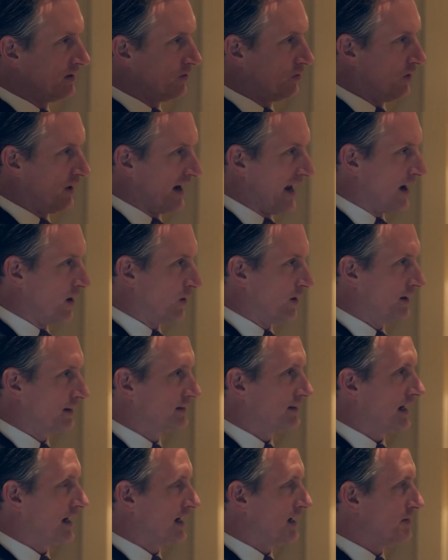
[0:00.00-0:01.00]
one hour at a
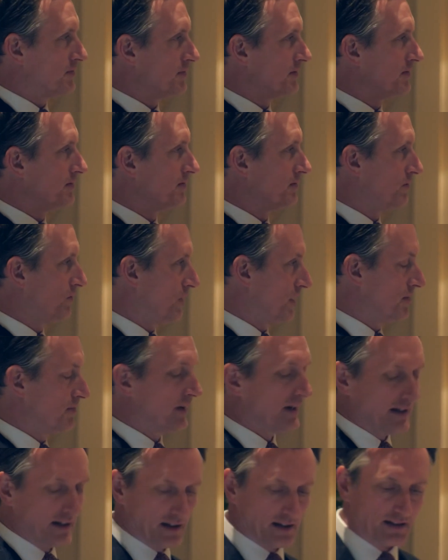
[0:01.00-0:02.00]
time, one
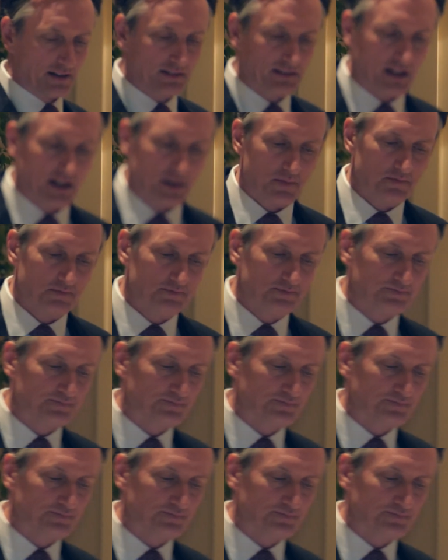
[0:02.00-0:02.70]
minute at a time.